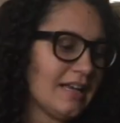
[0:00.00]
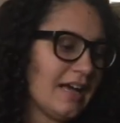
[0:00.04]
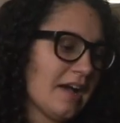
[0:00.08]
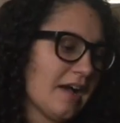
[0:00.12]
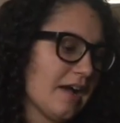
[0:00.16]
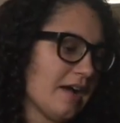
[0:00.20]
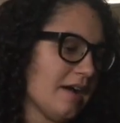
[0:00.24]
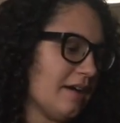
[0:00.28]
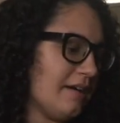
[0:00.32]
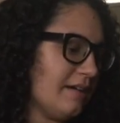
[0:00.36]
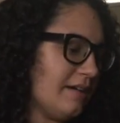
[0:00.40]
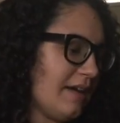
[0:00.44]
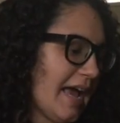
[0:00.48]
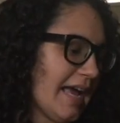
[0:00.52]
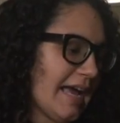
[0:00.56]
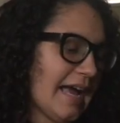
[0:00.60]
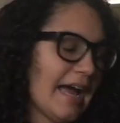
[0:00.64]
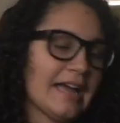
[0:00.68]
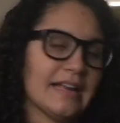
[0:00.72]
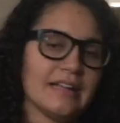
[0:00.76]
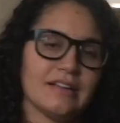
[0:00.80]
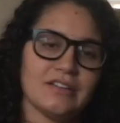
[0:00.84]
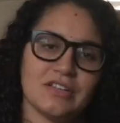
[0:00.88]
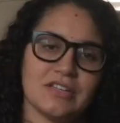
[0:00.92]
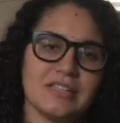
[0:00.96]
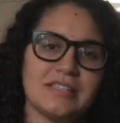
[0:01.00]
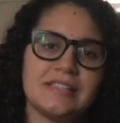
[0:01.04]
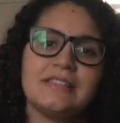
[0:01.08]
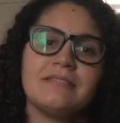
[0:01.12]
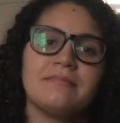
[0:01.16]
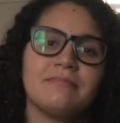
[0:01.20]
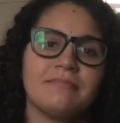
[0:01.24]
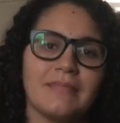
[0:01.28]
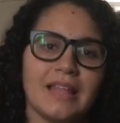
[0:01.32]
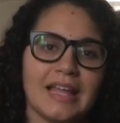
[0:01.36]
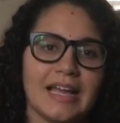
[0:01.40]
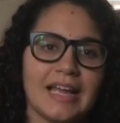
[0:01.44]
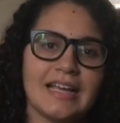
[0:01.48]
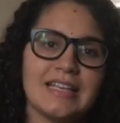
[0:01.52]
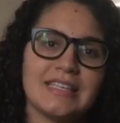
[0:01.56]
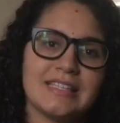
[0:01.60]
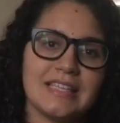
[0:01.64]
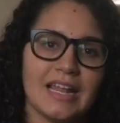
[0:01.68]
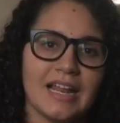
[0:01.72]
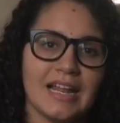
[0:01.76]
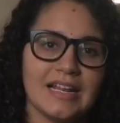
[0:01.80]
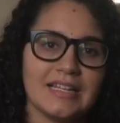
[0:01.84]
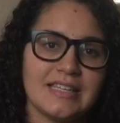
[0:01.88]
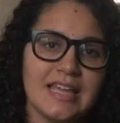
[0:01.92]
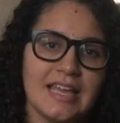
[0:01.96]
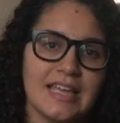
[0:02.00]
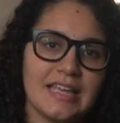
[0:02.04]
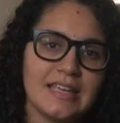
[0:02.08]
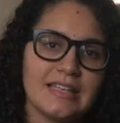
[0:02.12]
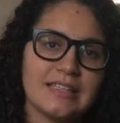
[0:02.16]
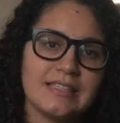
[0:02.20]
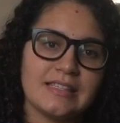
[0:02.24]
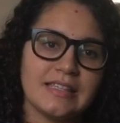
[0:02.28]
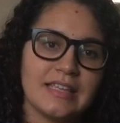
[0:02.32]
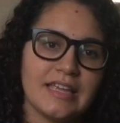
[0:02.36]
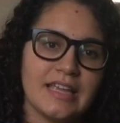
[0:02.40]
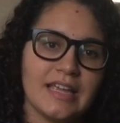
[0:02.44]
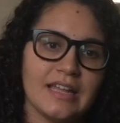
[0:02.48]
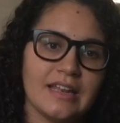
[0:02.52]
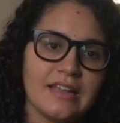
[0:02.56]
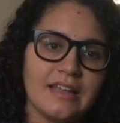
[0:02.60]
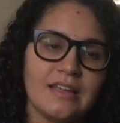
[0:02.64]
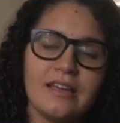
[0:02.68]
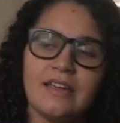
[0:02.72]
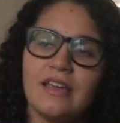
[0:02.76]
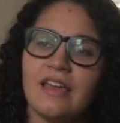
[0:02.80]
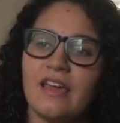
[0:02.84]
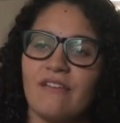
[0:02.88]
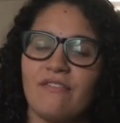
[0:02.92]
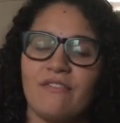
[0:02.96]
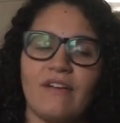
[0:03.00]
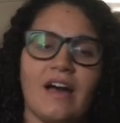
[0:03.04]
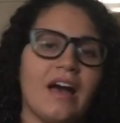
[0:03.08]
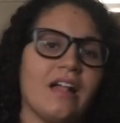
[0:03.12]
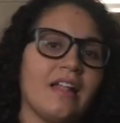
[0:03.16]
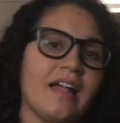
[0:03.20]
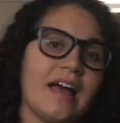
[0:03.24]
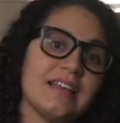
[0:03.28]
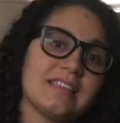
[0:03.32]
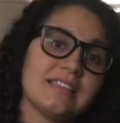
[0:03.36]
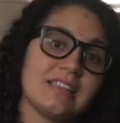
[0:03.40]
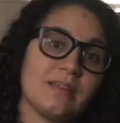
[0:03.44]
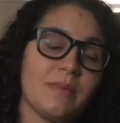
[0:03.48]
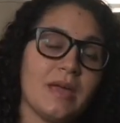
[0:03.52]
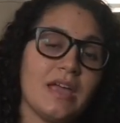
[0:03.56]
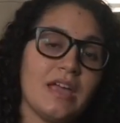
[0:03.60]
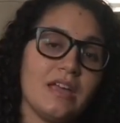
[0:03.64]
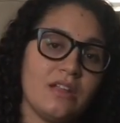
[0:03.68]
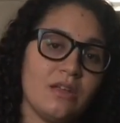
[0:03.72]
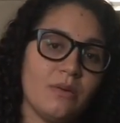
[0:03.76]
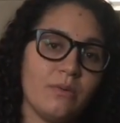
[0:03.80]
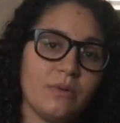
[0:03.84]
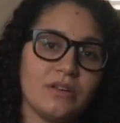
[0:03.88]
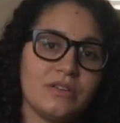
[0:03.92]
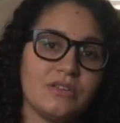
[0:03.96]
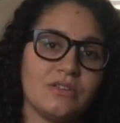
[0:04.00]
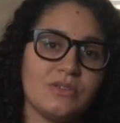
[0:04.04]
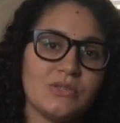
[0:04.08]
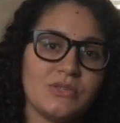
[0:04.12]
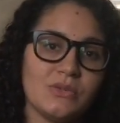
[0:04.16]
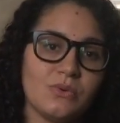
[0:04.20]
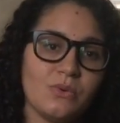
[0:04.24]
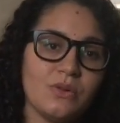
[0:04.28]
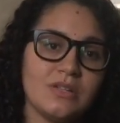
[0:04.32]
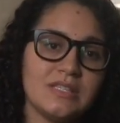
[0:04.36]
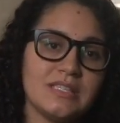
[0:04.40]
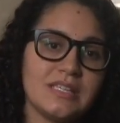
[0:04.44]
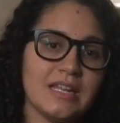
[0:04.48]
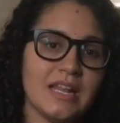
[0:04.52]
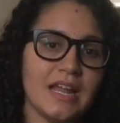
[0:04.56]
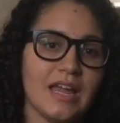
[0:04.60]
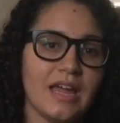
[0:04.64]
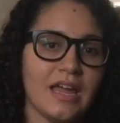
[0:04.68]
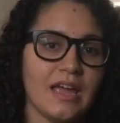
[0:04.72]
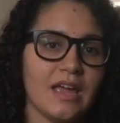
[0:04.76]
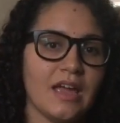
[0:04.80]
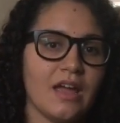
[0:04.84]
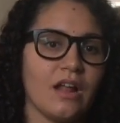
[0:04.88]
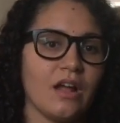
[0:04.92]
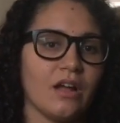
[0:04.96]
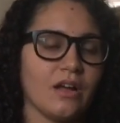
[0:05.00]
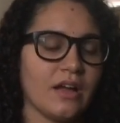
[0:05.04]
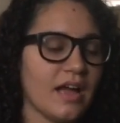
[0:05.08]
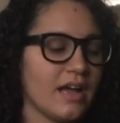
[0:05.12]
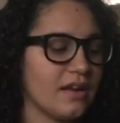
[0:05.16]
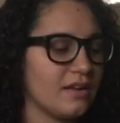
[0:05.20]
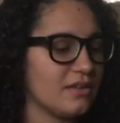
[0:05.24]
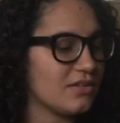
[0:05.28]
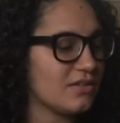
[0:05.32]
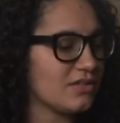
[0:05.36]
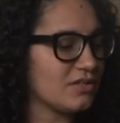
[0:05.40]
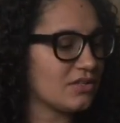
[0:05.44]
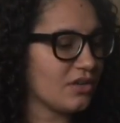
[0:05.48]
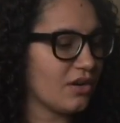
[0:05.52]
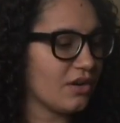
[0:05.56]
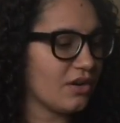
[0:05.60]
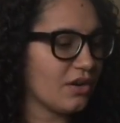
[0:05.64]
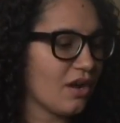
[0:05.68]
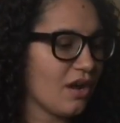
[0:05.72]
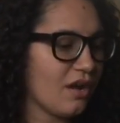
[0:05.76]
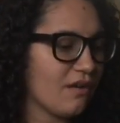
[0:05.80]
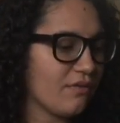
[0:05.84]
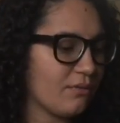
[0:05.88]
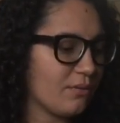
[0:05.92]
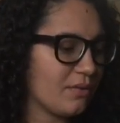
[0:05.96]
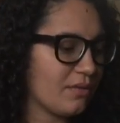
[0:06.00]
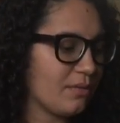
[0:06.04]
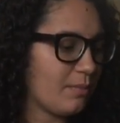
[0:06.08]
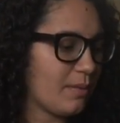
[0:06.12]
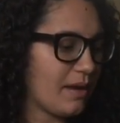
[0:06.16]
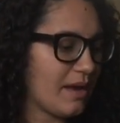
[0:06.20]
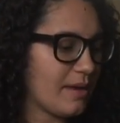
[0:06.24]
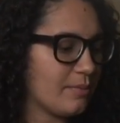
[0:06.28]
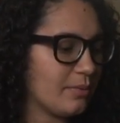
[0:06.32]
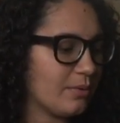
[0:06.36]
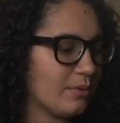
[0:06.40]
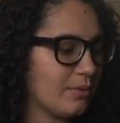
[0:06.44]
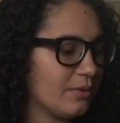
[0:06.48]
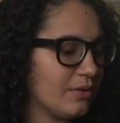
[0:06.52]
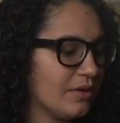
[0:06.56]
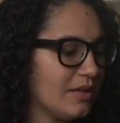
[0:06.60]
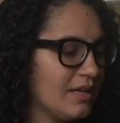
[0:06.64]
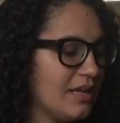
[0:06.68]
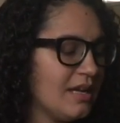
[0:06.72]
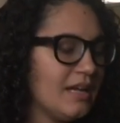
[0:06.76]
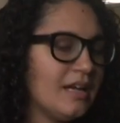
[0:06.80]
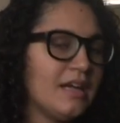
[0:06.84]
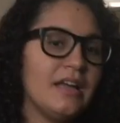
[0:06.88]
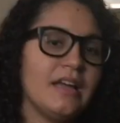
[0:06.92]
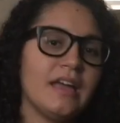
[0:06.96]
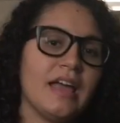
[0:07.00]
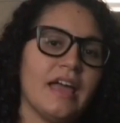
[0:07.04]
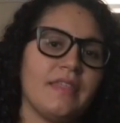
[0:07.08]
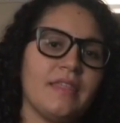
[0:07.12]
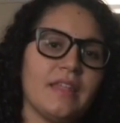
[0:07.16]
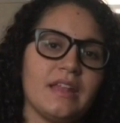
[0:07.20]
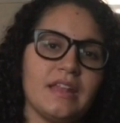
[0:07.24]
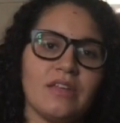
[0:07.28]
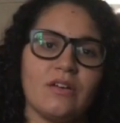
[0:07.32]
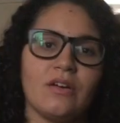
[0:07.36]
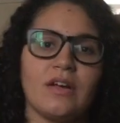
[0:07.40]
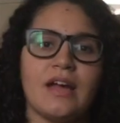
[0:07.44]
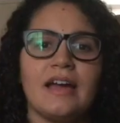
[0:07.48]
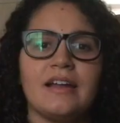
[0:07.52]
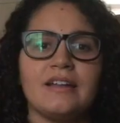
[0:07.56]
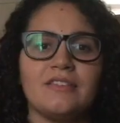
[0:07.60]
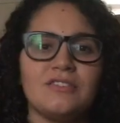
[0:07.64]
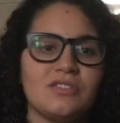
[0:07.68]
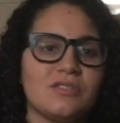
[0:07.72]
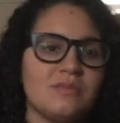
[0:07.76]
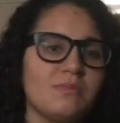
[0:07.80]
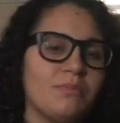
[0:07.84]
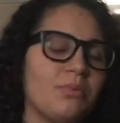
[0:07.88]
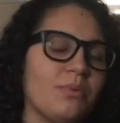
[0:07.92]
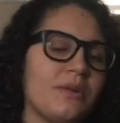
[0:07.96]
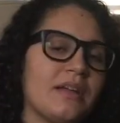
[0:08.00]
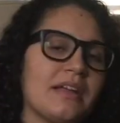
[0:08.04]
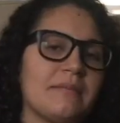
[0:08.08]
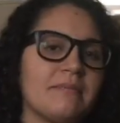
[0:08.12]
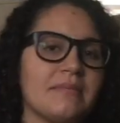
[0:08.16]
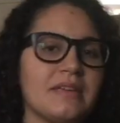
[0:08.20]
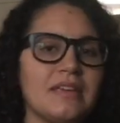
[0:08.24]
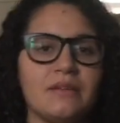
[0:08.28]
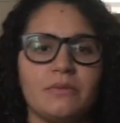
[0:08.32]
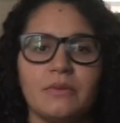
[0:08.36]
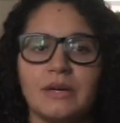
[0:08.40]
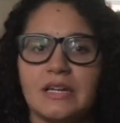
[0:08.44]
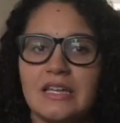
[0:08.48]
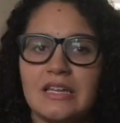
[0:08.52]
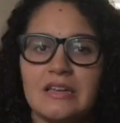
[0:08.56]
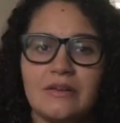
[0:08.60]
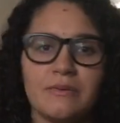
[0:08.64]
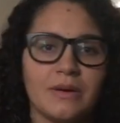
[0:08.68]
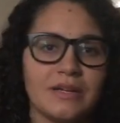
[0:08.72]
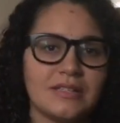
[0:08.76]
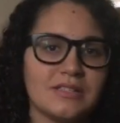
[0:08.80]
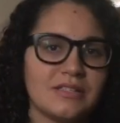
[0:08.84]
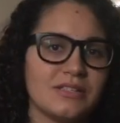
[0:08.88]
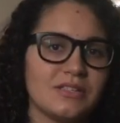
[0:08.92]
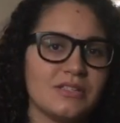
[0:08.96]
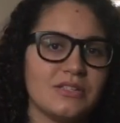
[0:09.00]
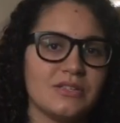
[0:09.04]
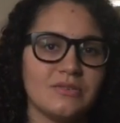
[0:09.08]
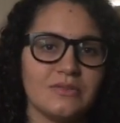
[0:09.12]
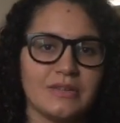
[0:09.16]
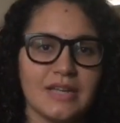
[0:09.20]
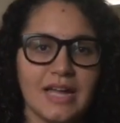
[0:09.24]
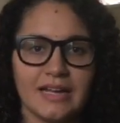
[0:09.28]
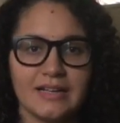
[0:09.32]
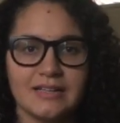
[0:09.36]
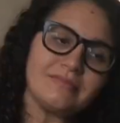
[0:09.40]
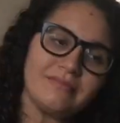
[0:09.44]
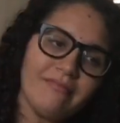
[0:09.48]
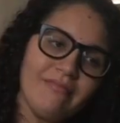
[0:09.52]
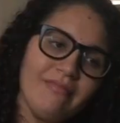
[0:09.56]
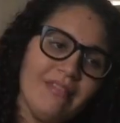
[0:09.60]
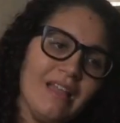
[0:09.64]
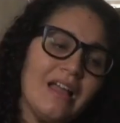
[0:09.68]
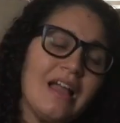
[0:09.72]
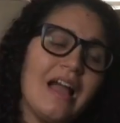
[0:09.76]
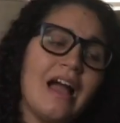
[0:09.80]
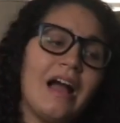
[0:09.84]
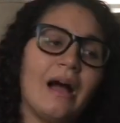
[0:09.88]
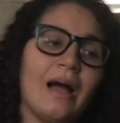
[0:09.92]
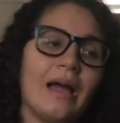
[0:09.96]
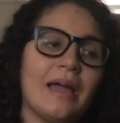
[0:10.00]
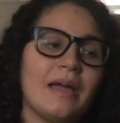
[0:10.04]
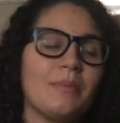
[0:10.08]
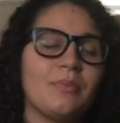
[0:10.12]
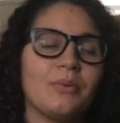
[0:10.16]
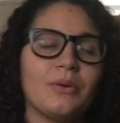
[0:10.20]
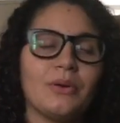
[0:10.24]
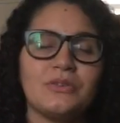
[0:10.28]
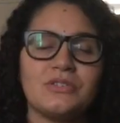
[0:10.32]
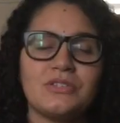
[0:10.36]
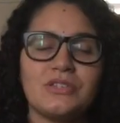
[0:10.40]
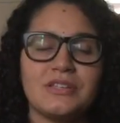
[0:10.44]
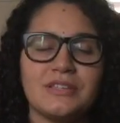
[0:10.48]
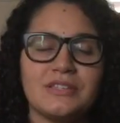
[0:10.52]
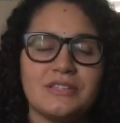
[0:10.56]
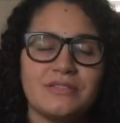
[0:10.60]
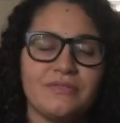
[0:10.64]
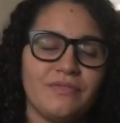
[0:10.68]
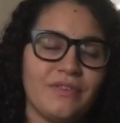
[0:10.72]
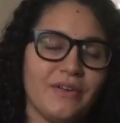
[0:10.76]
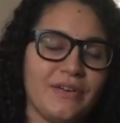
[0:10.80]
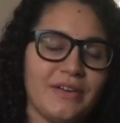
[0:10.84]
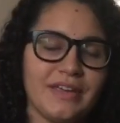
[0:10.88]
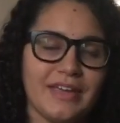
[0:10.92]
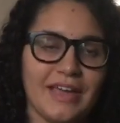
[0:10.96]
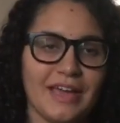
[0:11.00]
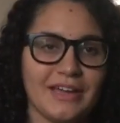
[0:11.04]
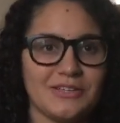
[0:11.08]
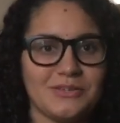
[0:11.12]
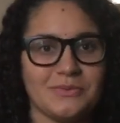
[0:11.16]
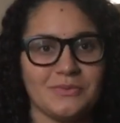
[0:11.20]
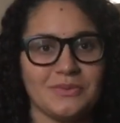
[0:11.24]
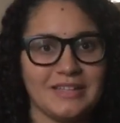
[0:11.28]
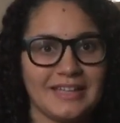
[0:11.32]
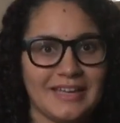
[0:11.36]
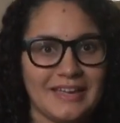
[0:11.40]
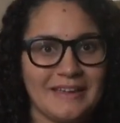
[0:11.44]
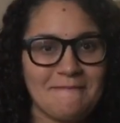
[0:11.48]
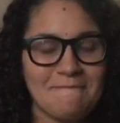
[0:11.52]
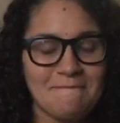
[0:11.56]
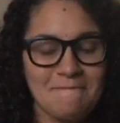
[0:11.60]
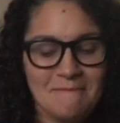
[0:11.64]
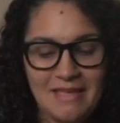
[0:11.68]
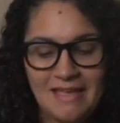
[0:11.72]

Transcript: I kind of just, like I said, I take his lead. If I'll ask him, hey, do you want to do school today? And I'll kind of start off with Bible, and then he'll kind of just bring me what he wants to do next. I approach this very casually.